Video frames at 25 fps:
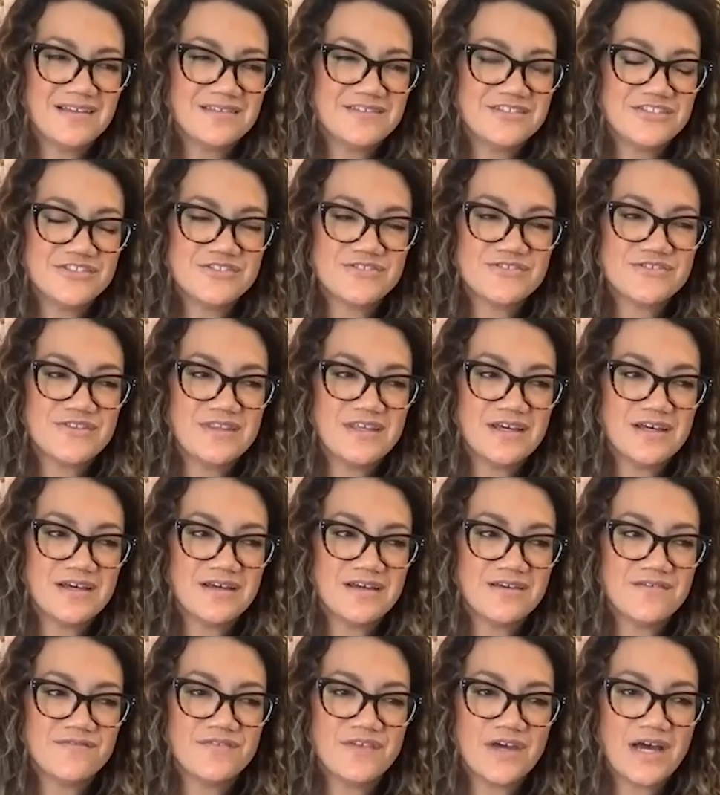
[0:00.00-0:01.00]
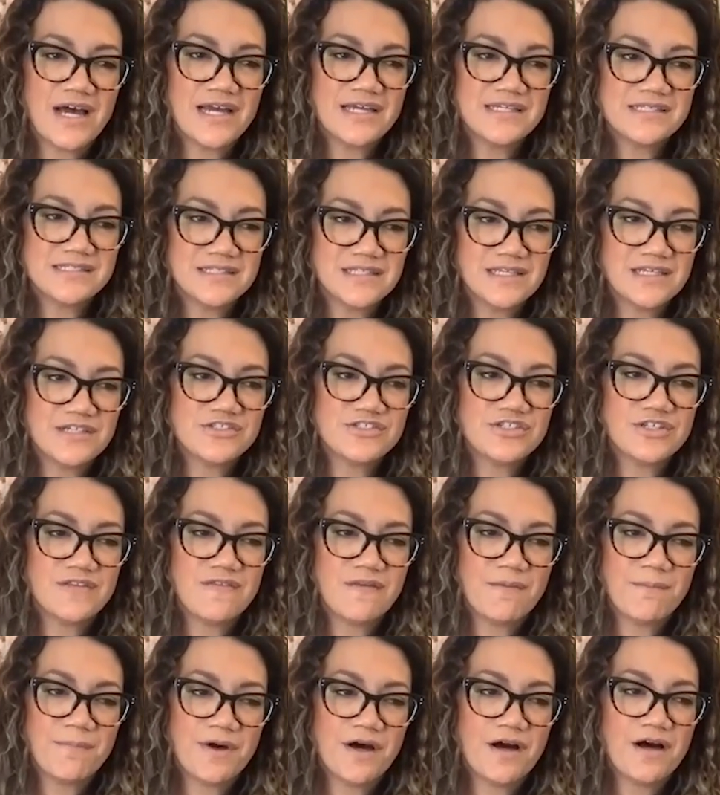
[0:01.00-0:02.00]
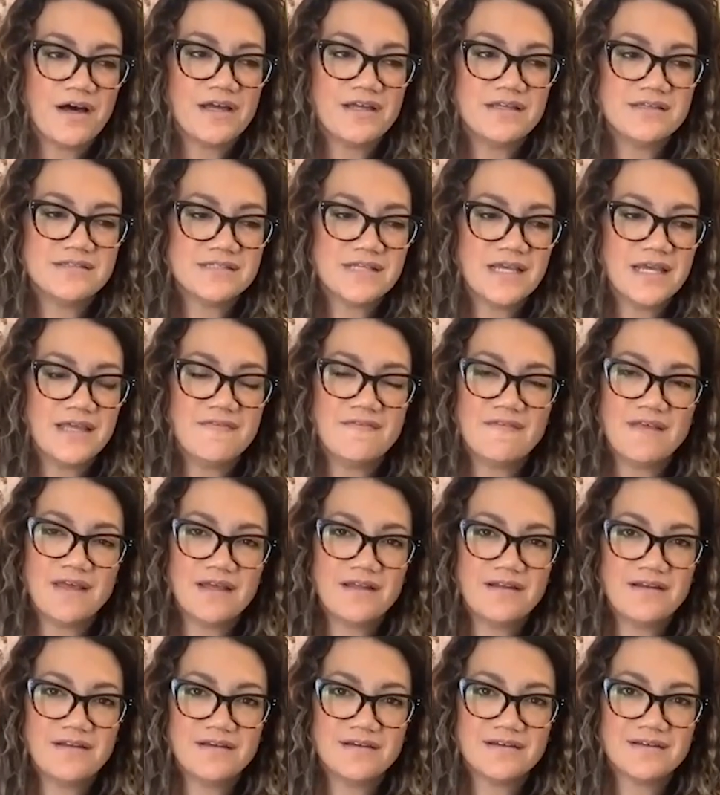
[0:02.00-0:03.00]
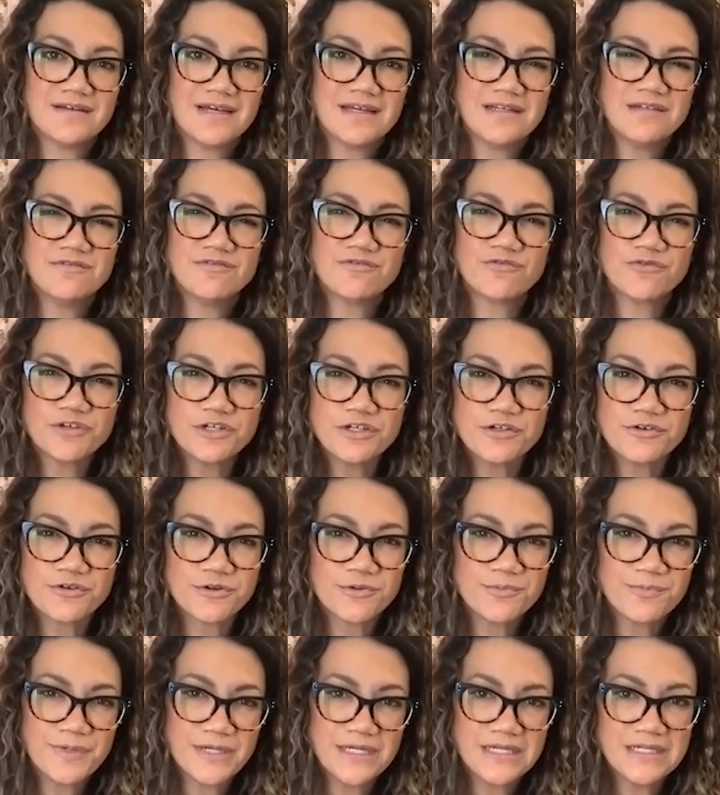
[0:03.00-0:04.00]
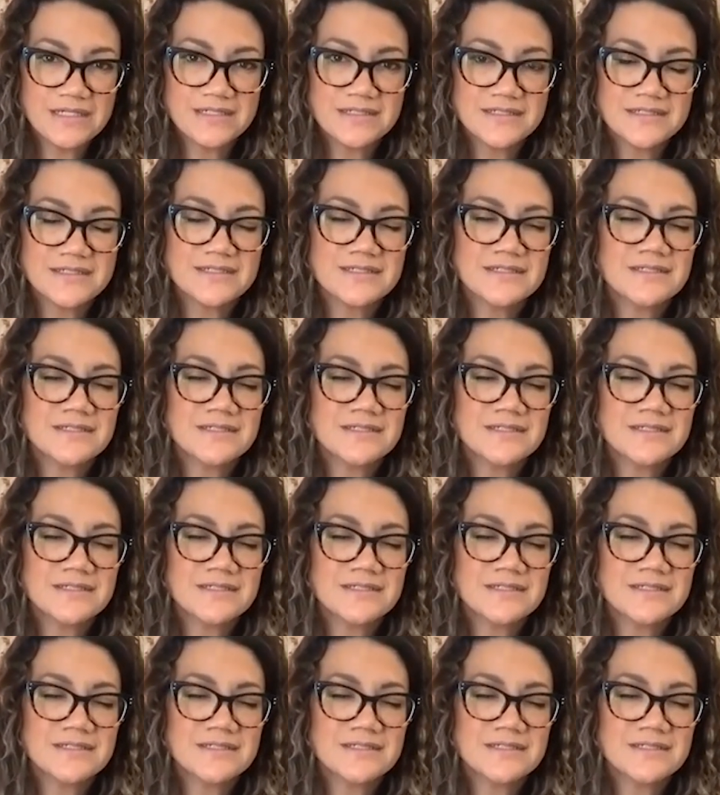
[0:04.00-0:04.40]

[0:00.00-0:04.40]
just the the isolation the pause and then kind of regrouping